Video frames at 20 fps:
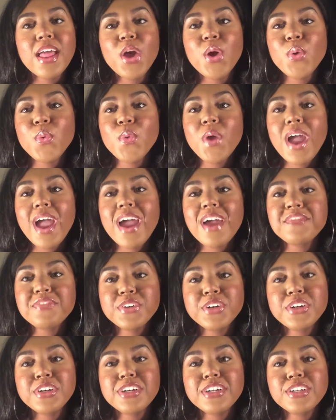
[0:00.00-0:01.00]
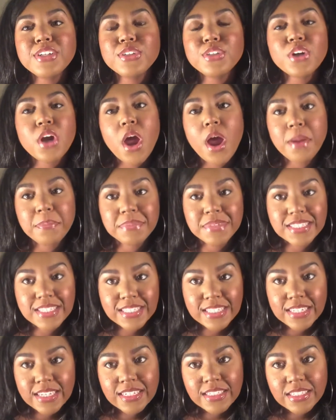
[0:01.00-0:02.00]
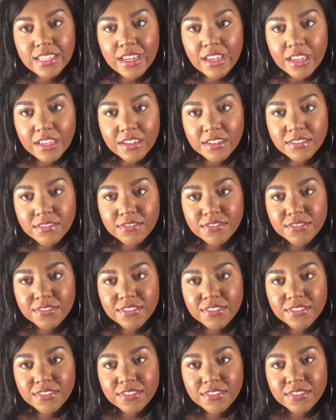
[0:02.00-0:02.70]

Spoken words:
whoever you're opposite of